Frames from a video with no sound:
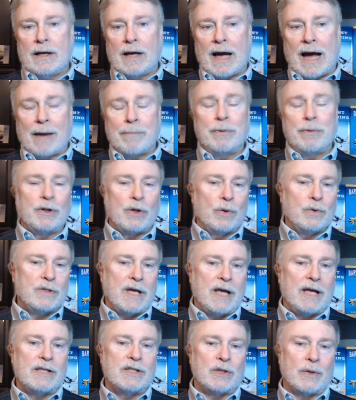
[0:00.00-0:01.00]
I put those
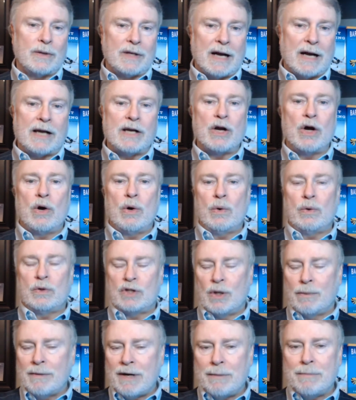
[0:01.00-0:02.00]
in so that I know
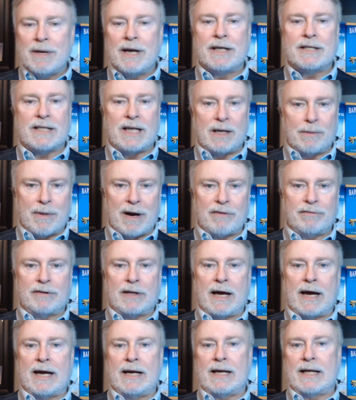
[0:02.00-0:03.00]
so many minutes into my
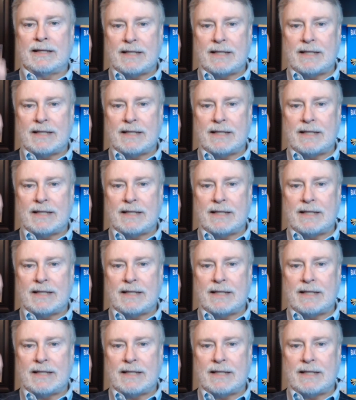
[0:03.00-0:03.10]
flight,